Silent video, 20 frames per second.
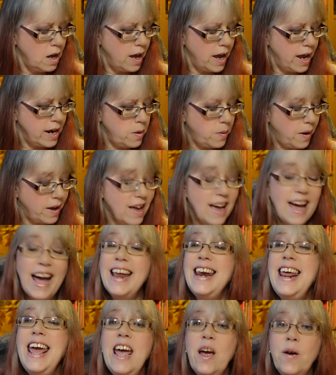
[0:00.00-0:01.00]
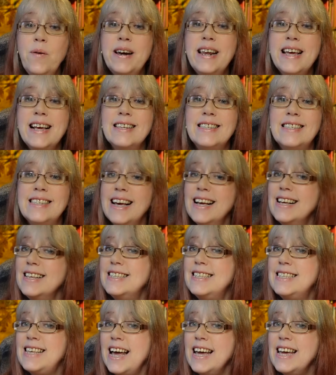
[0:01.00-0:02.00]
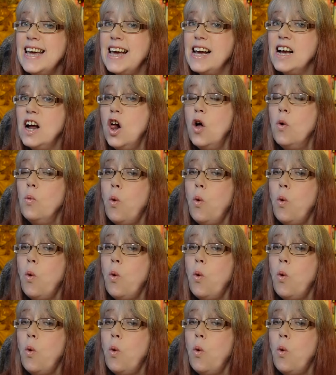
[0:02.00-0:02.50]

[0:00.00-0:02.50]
Anyway, and here it is, saying